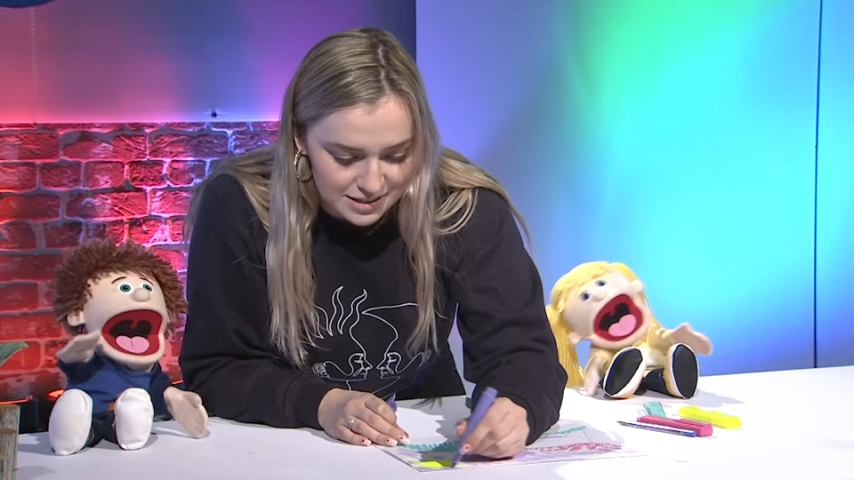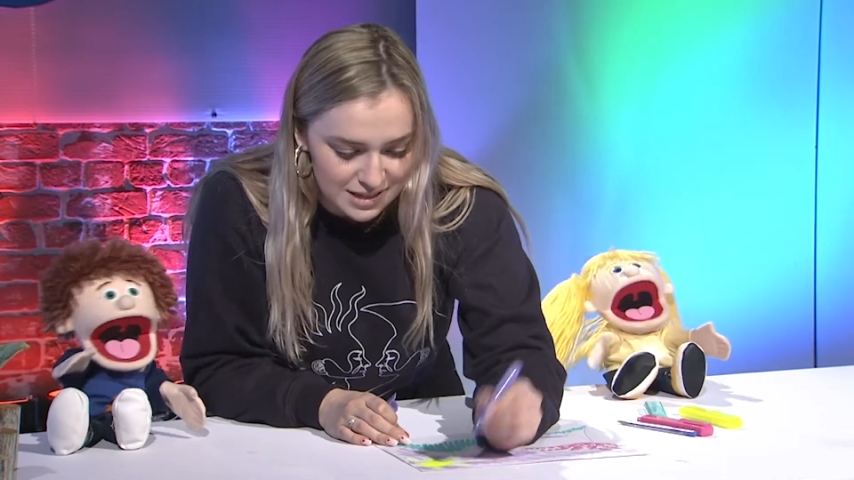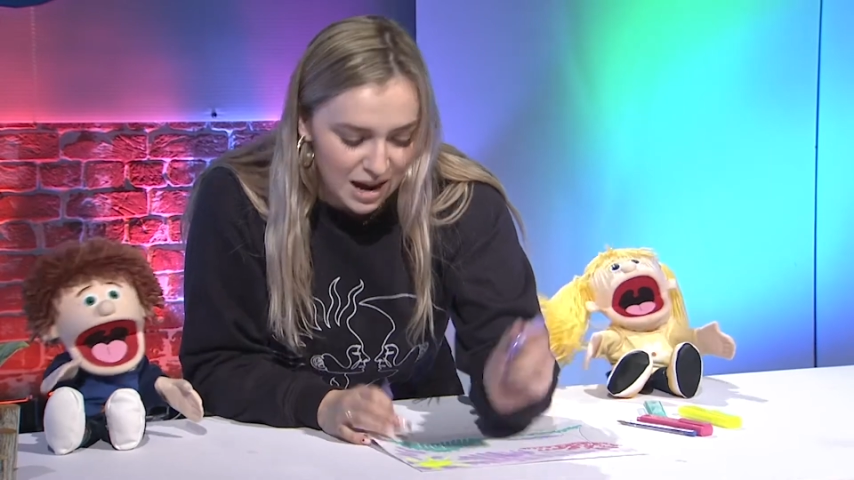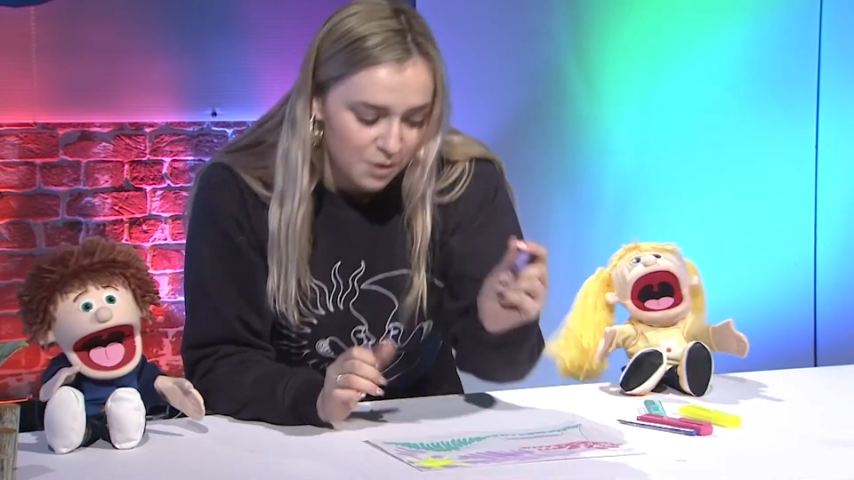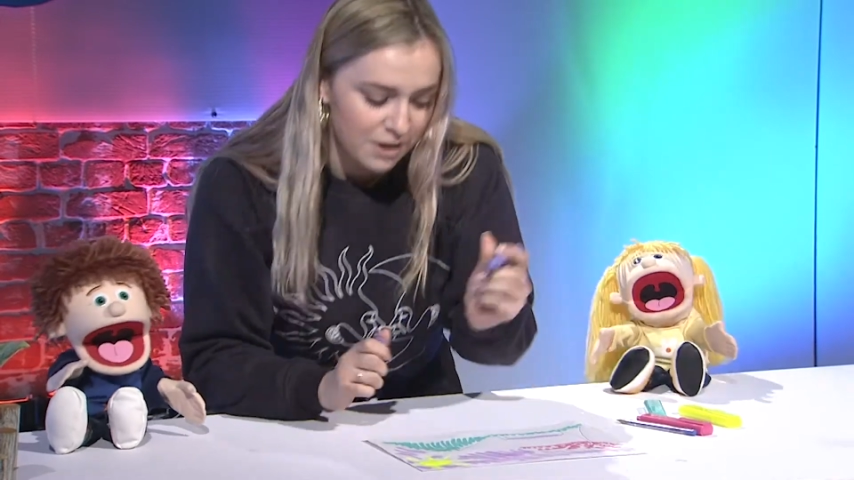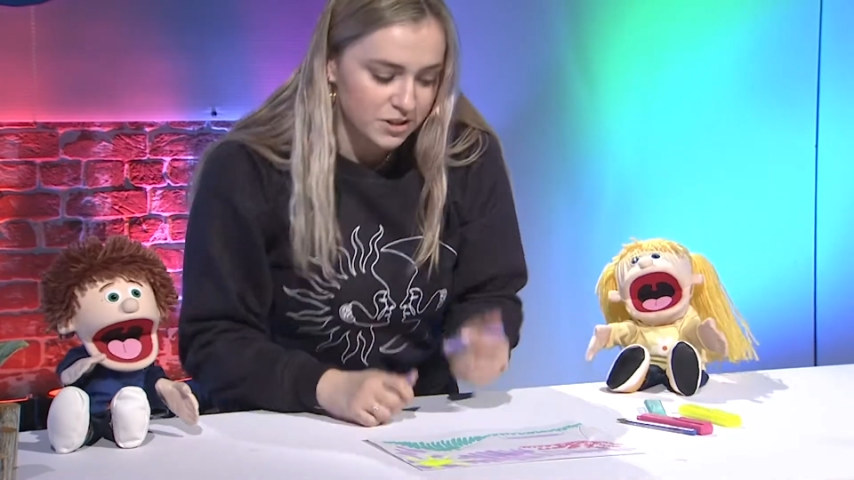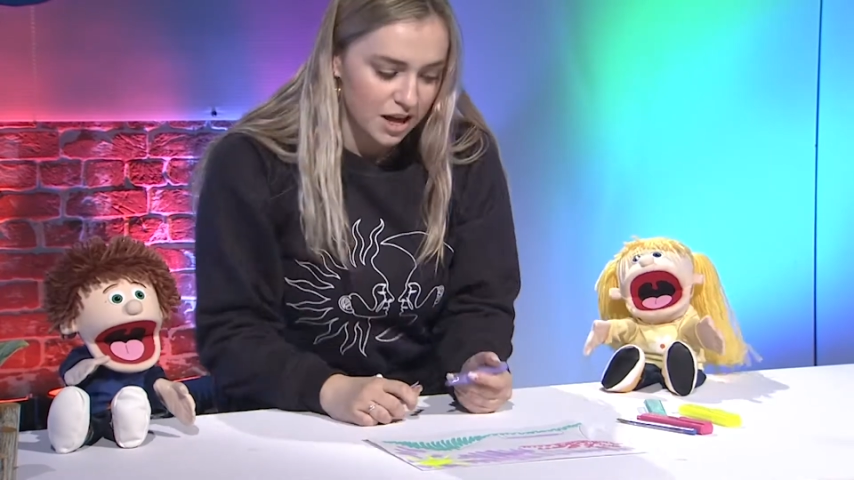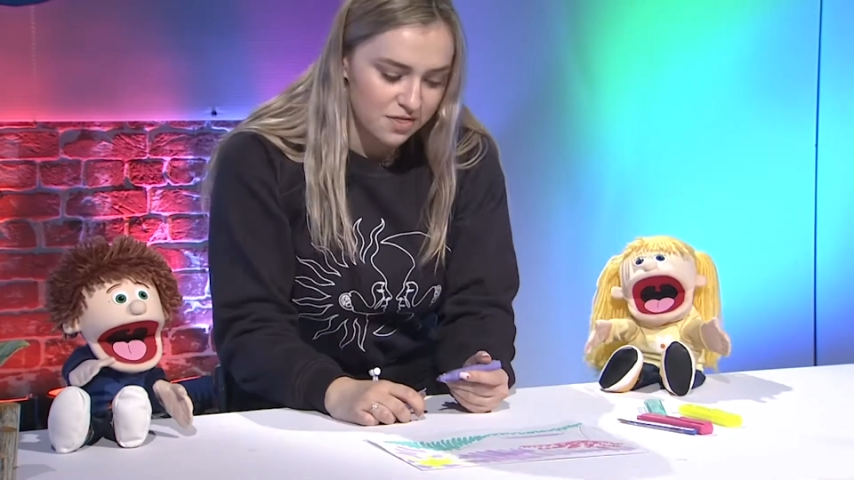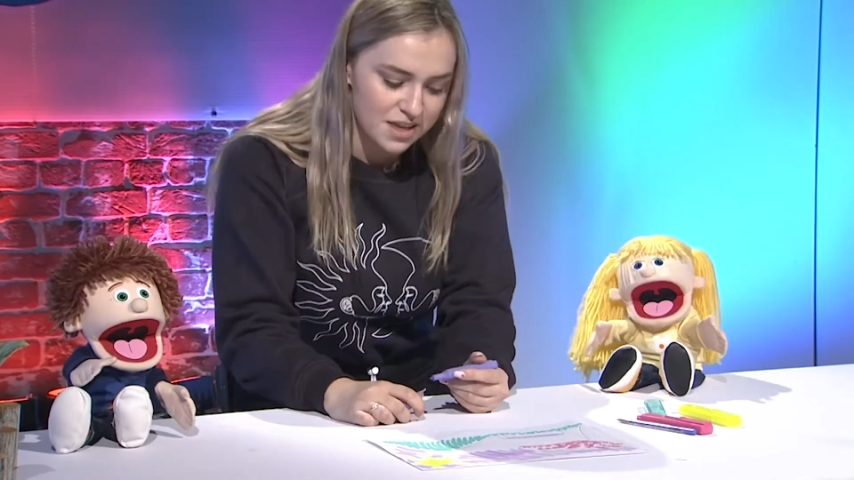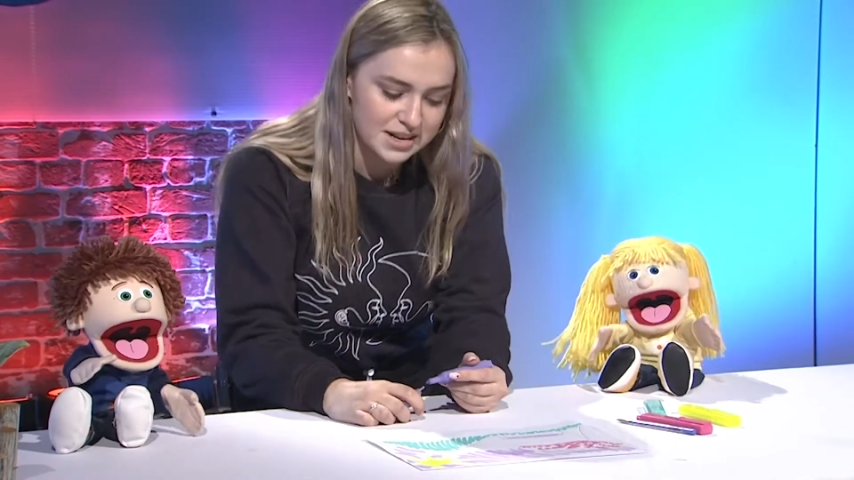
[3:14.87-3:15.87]
so now I've
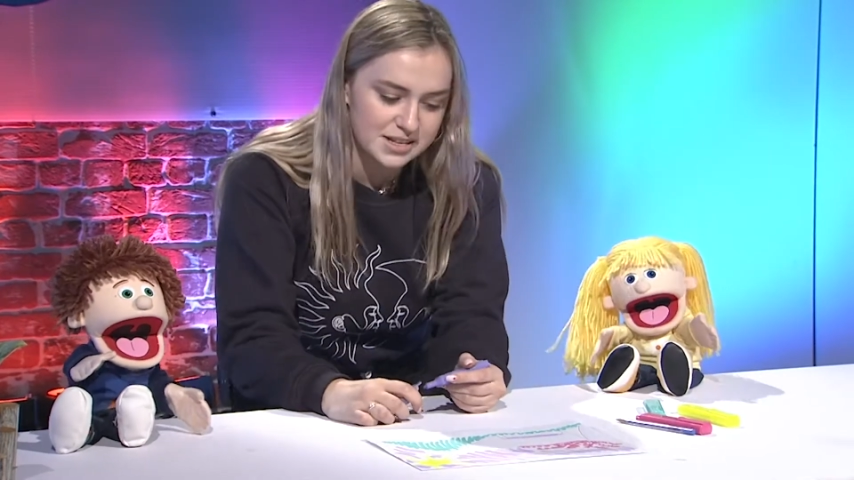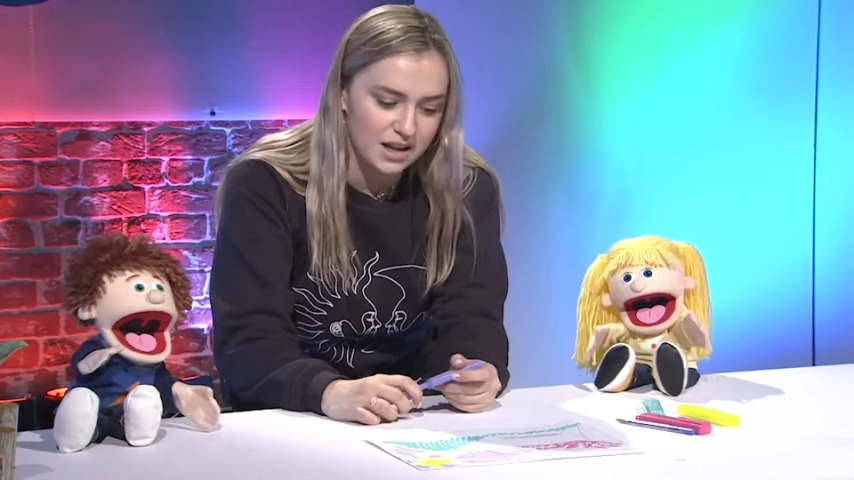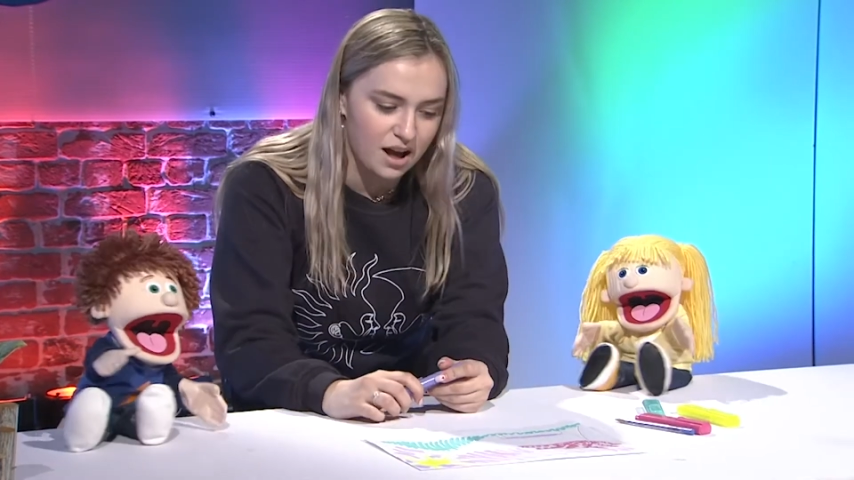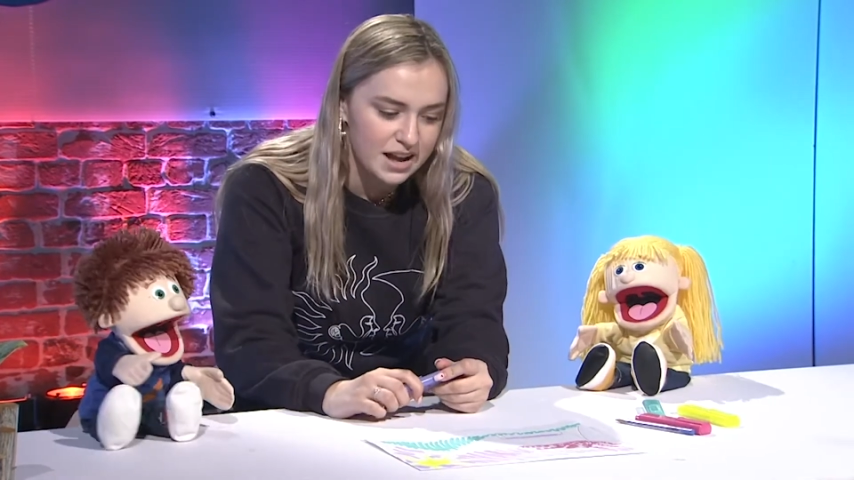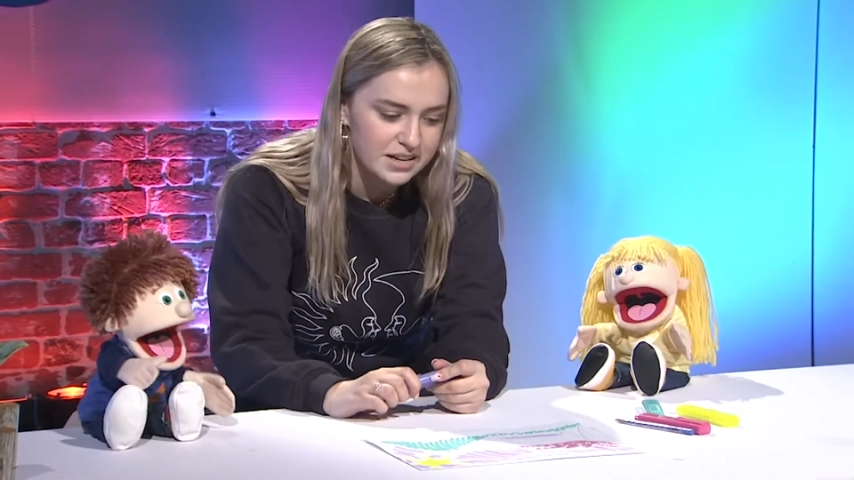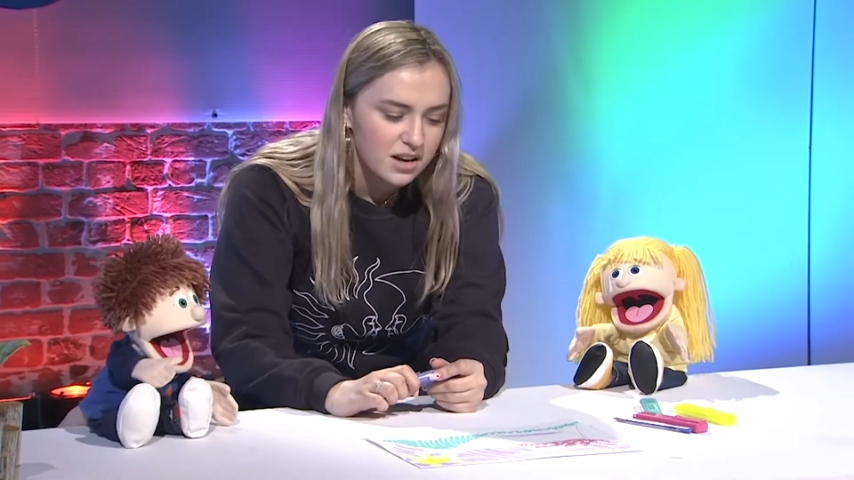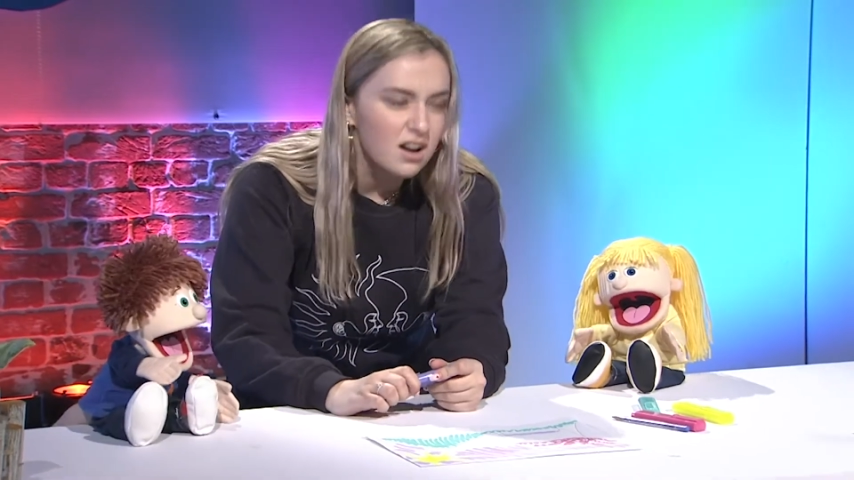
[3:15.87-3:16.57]
done this side,